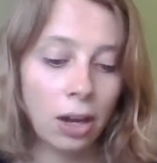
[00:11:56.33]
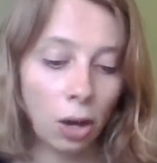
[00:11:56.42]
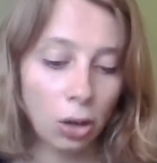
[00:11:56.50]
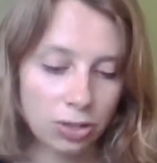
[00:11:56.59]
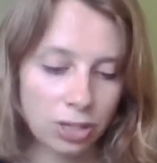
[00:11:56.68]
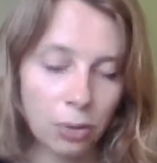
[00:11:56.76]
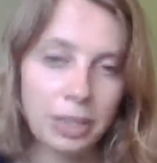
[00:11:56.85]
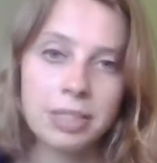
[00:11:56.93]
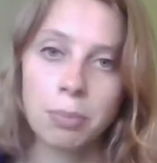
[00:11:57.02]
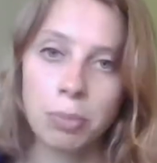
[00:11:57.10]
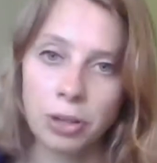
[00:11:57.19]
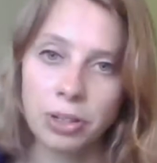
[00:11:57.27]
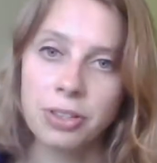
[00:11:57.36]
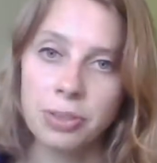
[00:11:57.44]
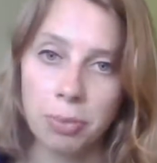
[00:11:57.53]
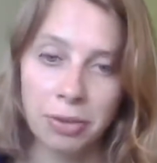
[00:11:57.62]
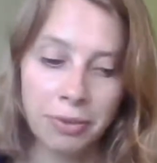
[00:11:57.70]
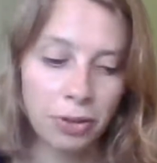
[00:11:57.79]
Also, it's important to
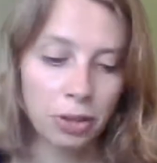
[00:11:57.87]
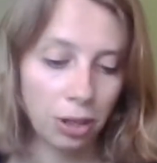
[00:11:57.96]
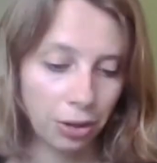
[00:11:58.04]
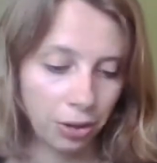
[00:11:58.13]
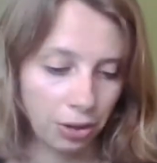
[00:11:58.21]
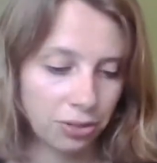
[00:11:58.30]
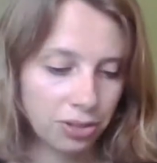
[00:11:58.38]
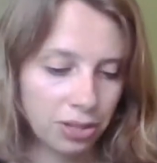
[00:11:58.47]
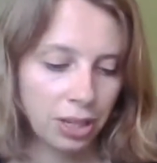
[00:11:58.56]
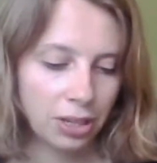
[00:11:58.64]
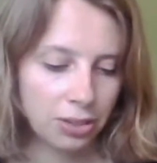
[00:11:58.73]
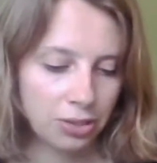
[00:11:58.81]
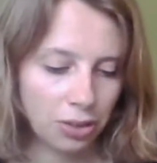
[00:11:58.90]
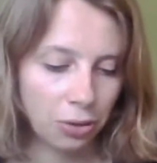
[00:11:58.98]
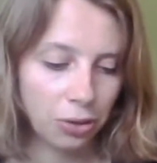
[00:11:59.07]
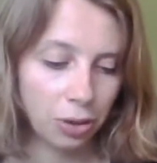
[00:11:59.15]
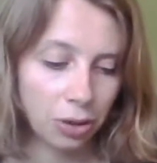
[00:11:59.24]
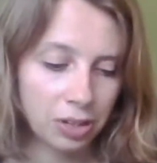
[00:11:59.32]
brief your learners. So
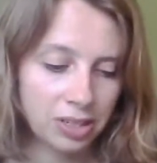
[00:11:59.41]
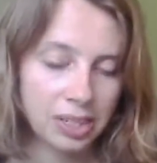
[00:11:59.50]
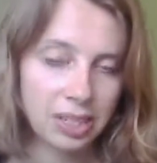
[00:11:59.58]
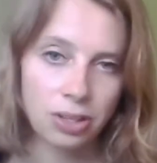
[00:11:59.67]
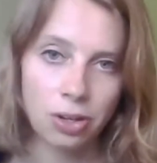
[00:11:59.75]
your learners need to